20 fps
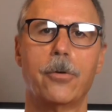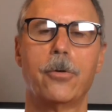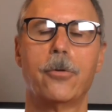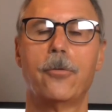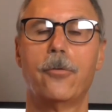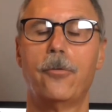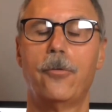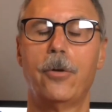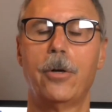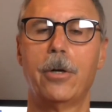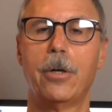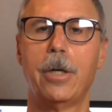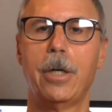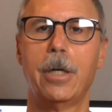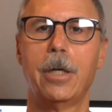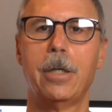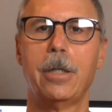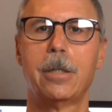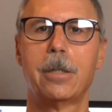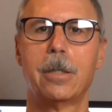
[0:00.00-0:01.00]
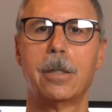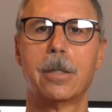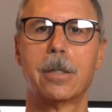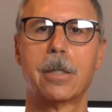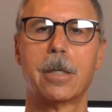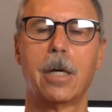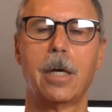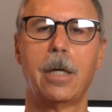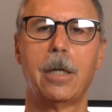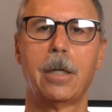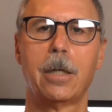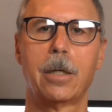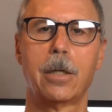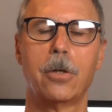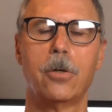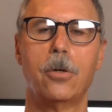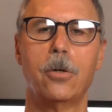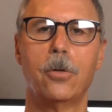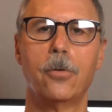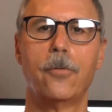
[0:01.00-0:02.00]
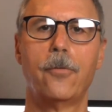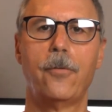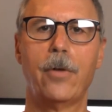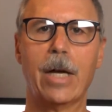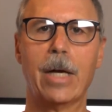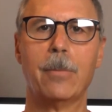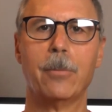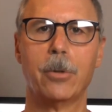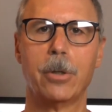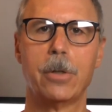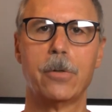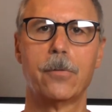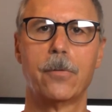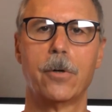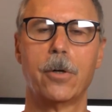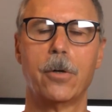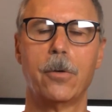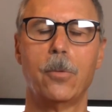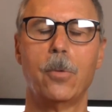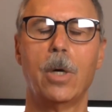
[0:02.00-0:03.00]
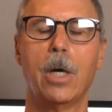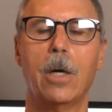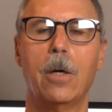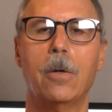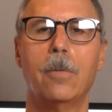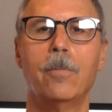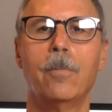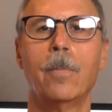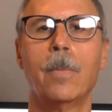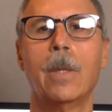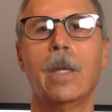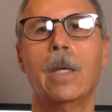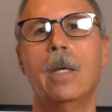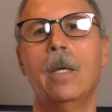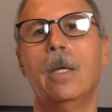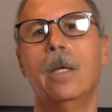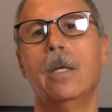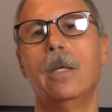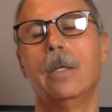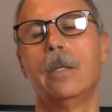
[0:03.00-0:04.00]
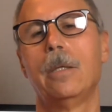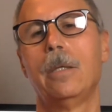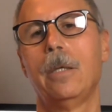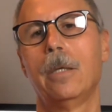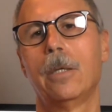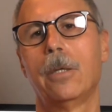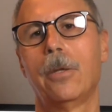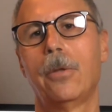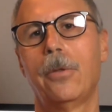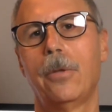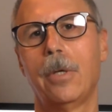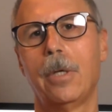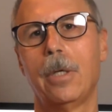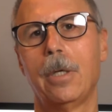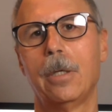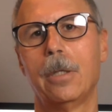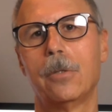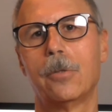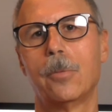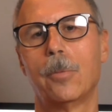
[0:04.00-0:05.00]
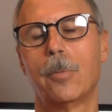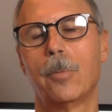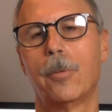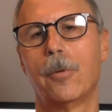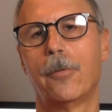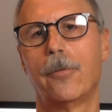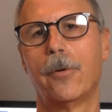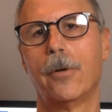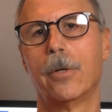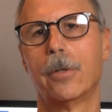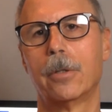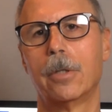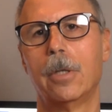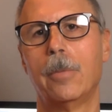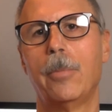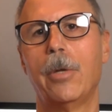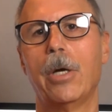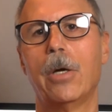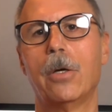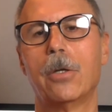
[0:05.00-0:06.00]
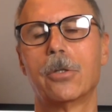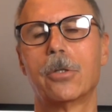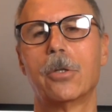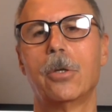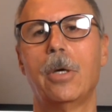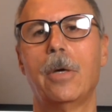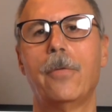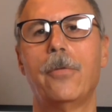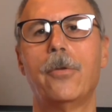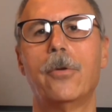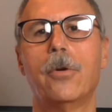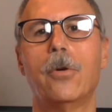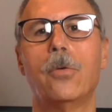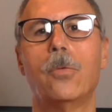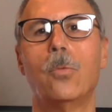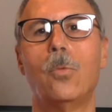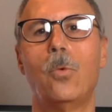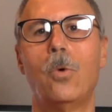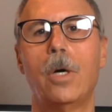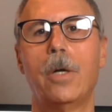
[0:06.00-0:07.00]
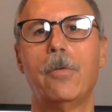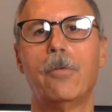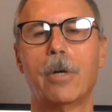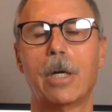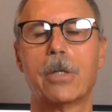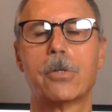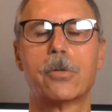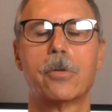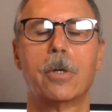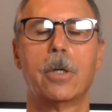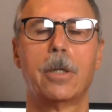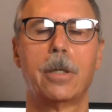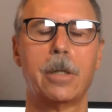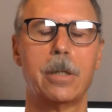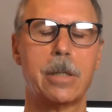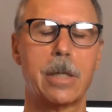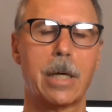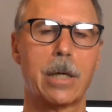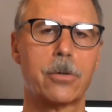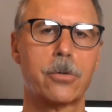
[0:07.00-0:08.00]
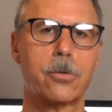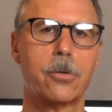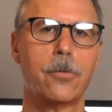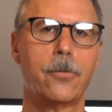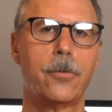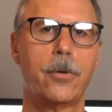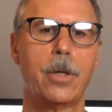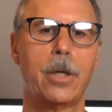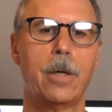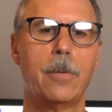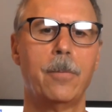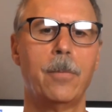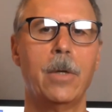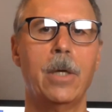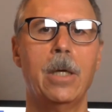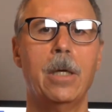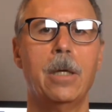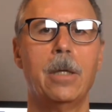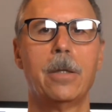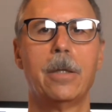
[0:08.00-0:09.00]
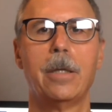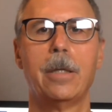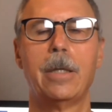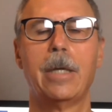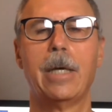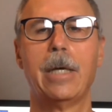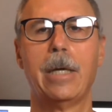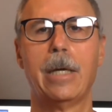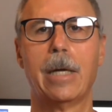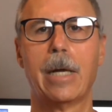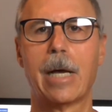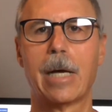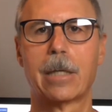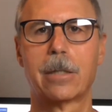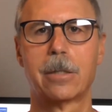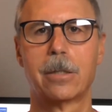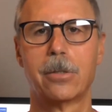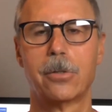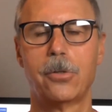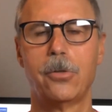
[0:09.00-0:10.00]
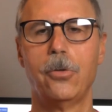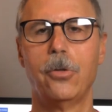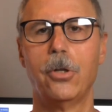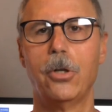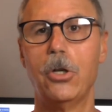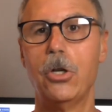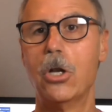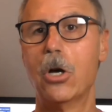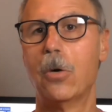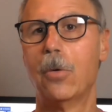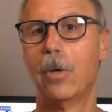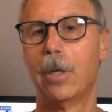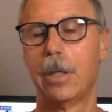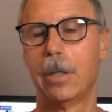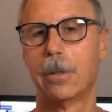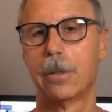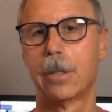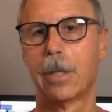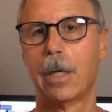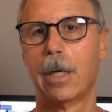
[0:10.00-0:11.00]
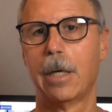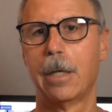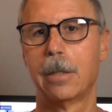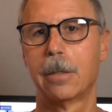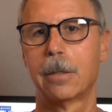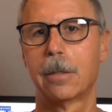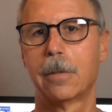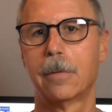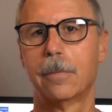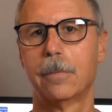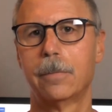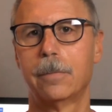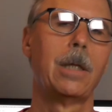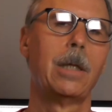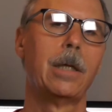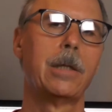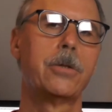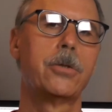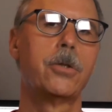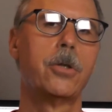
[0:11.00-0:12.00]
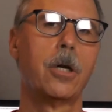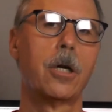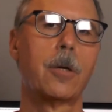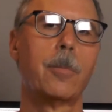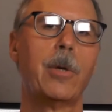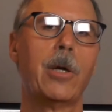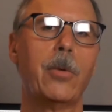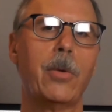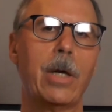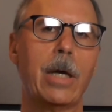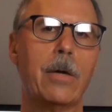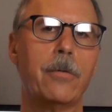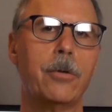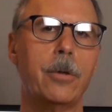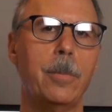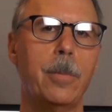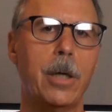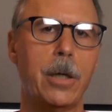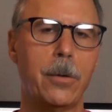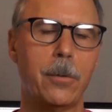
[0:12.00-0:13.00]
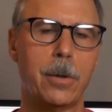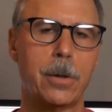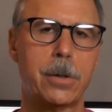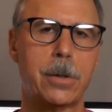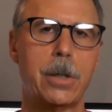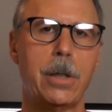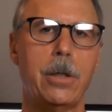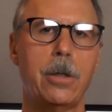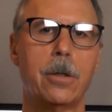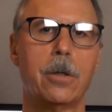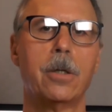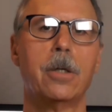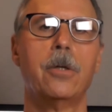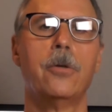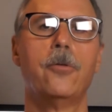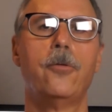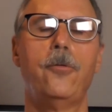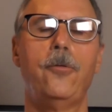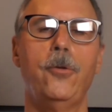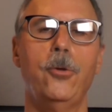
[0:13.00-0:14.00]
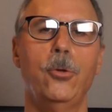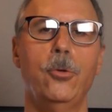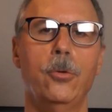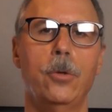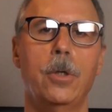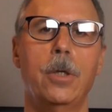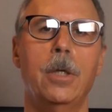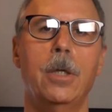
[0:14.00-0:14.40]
They're very nice inside and can hold families very well. The other thing is with Preferred Club, they also have their own one restaurant that's extra for them that they get access to that no one else has. Now let's talk about what everybody wants to hear, food.